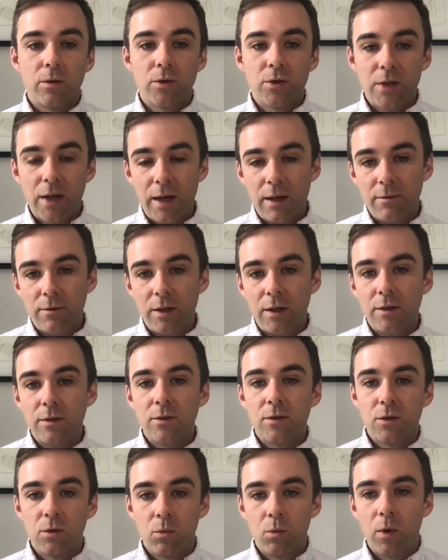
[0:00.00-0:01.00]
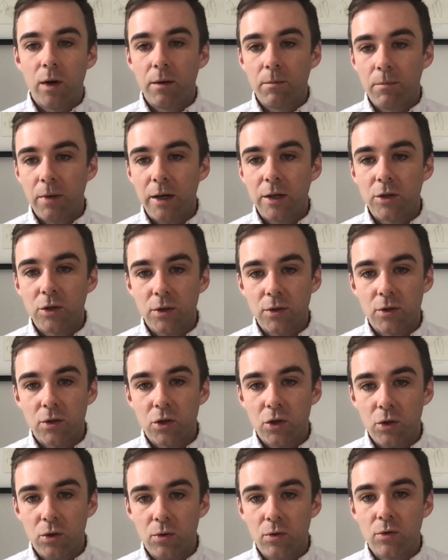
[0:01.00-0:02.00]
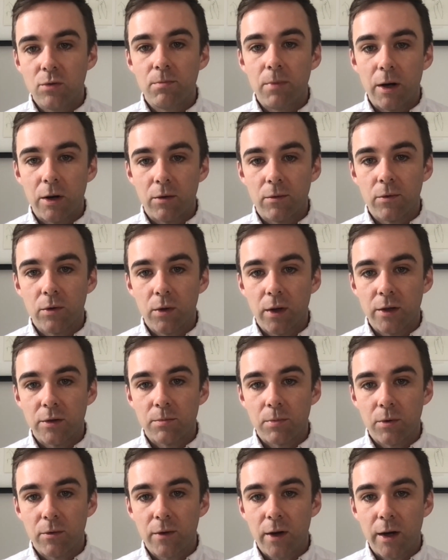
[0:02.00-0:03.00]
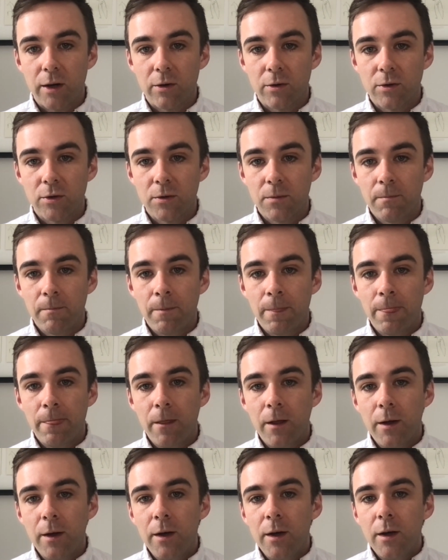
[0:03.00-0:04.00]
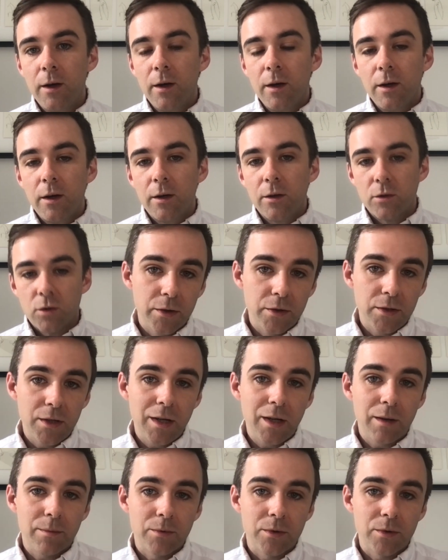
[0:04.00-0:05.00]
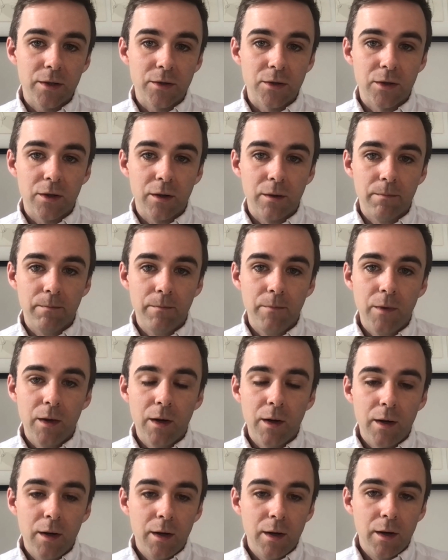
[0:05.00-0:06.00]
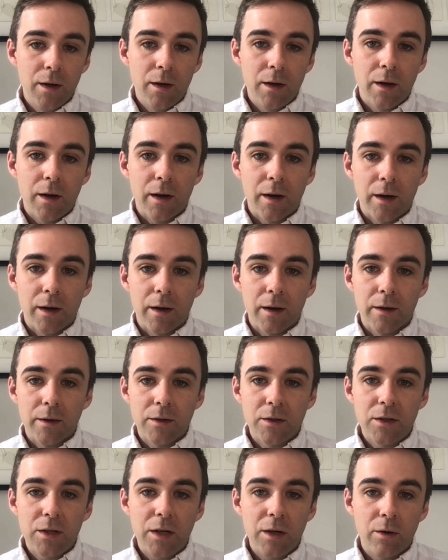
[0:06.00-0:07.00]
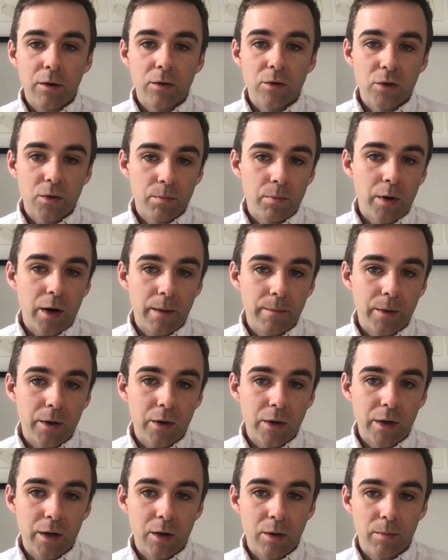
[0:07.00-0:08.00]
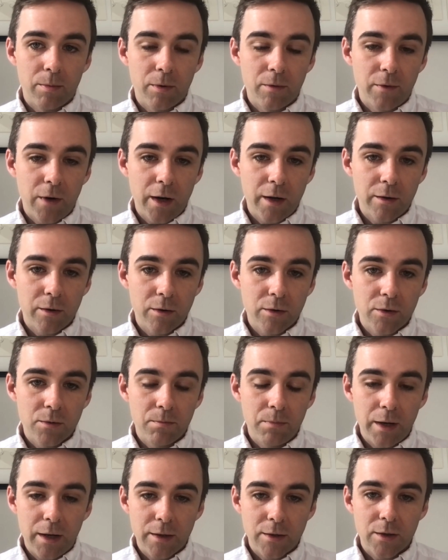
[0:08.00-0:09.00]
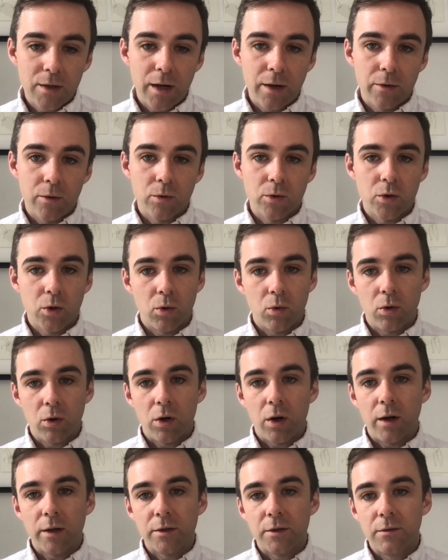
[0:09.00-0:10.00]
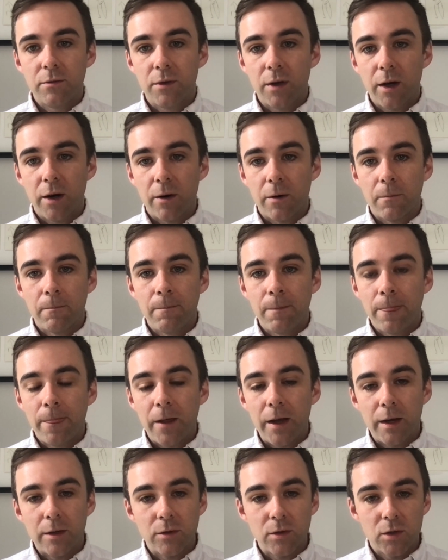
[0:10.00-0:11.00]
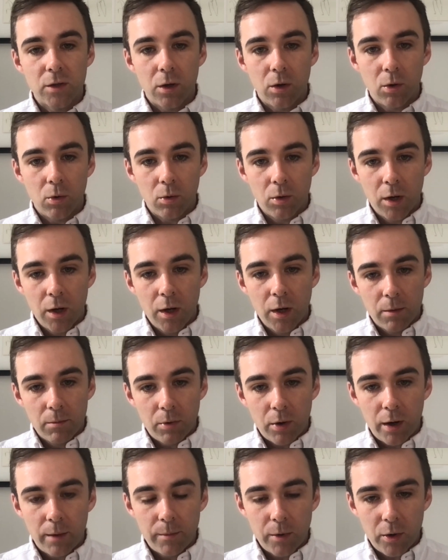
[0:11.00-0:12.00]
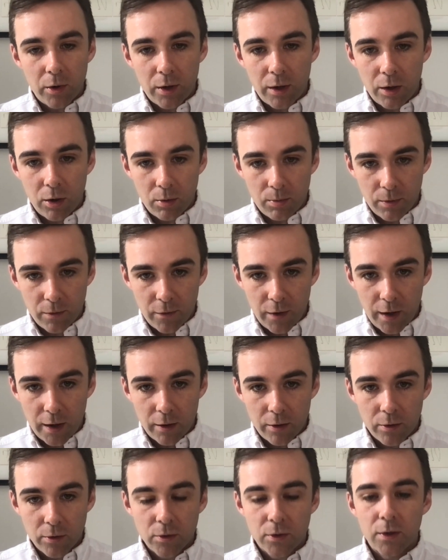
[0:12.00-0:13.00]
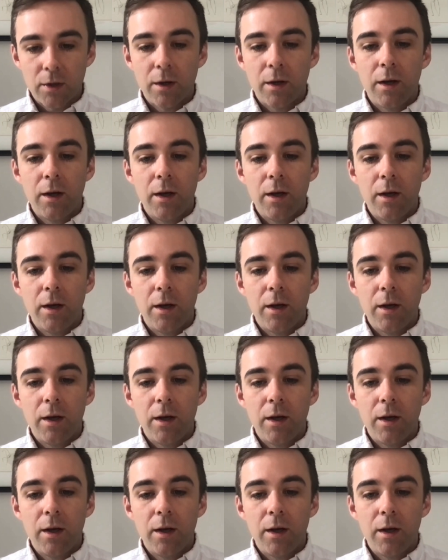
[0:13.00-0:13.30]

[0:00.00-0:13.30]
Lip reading: savings when patients choose better for less providers. So the CGIP system tiers primary care providers based on their total cost of care. And so primary care providers